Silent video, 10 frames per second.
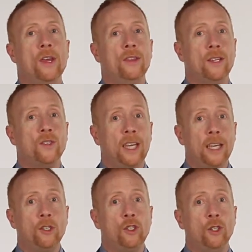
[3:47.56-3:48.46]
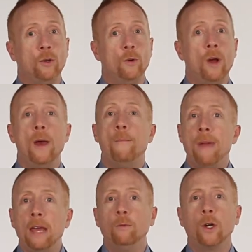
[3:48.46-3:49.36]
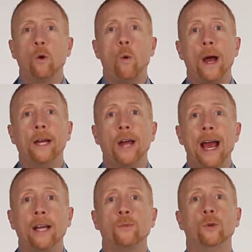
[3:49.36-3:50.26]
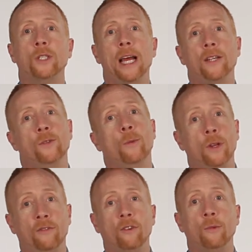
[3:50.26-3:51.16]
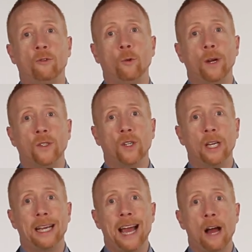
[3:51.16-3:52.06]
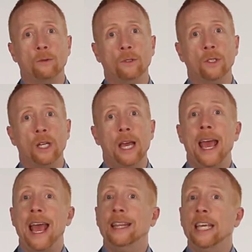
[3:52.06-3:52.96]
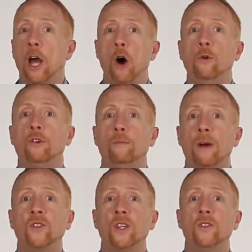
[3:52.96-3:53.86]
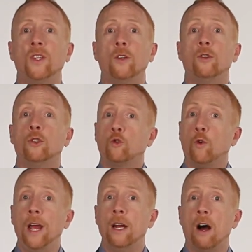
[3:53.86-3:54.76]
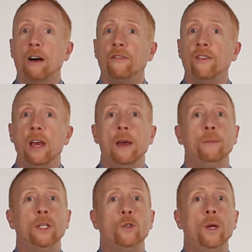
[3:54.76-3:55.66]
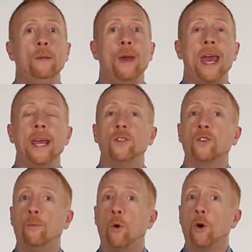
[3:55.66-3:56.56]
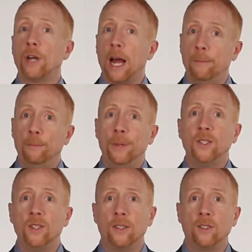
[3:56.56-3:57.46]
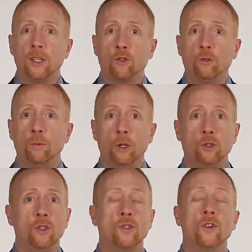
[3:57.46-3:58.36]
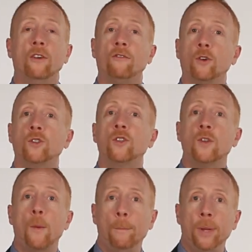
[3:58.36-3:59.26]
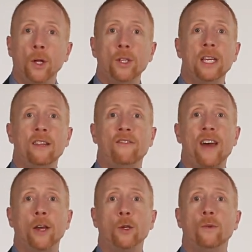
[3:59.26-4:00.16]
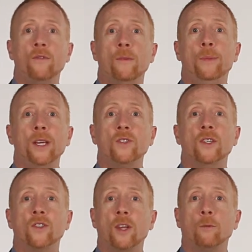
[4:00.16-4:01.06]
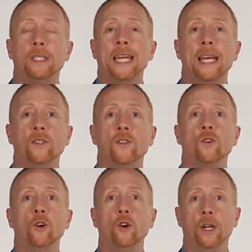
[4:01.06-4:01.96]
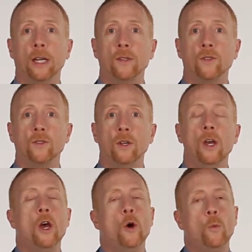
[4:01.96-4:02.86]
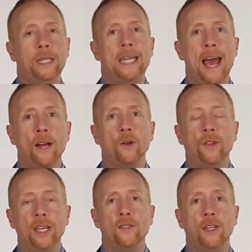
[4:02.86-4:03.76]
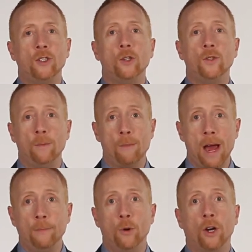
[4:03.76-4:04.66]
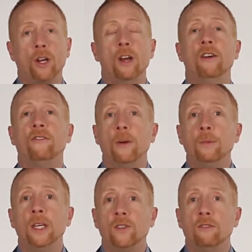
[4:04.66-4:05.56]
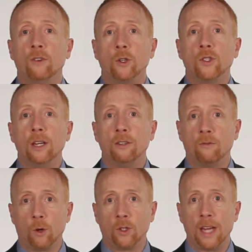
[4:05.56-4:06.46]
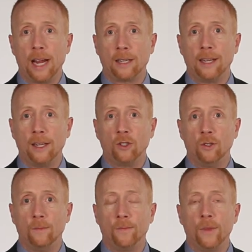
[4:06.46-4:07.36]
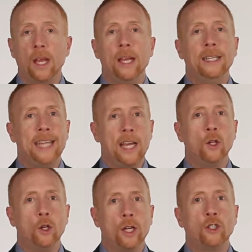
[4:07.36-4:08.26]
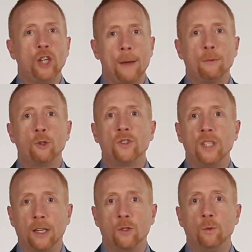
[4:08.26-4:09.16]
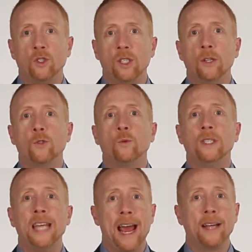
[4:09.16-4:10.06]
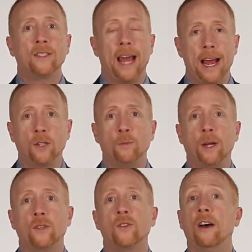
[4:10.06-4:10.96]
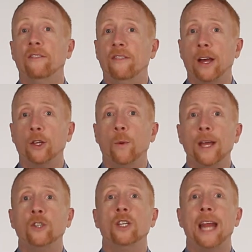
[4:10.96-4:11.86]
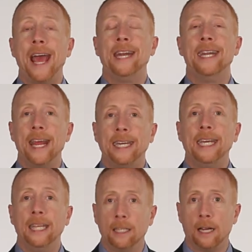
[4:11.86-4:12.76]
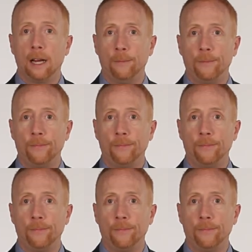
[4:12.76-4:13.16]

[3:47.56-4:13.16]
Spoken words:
This issue may require expert testimony from a forensic accountant, and the owner must consider the trade-off between paying support on business distributions versus building the value business that retains its earnings. We tackled these issues in my book, Frumkes and Wirtz on Divorce Taxation. Take a look at Chapter 6, which deals with tax aspects of valuation and net income.